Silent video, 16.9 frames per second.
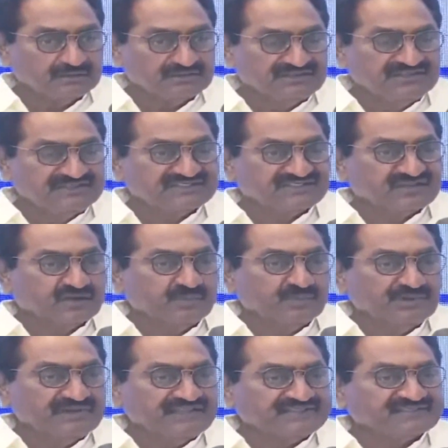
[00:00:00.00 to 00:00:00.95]
This
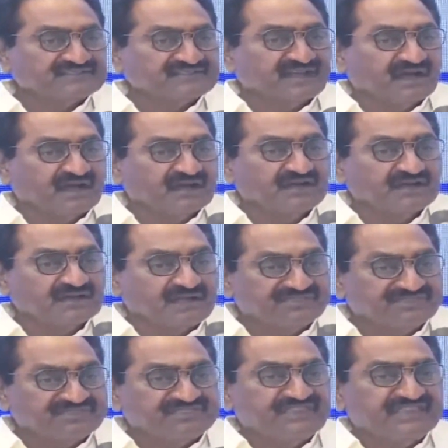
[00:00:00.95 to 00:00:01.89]
government has got
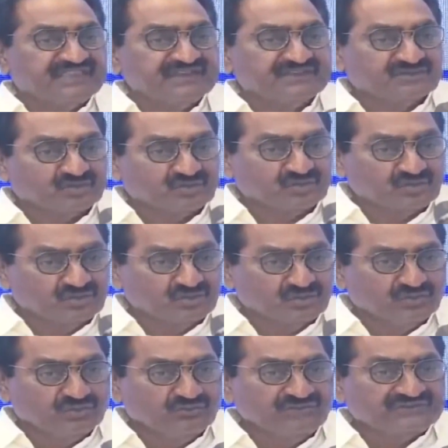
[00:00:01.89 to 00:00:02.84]
nothing to
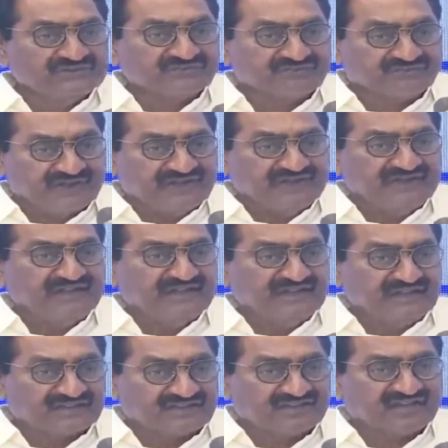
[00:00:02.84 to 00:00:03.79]
do with
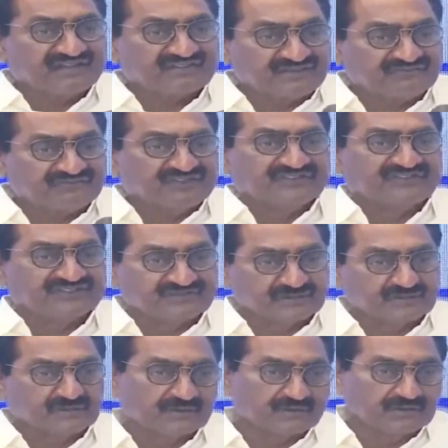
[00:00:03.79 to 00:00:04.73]
finding a trace of this.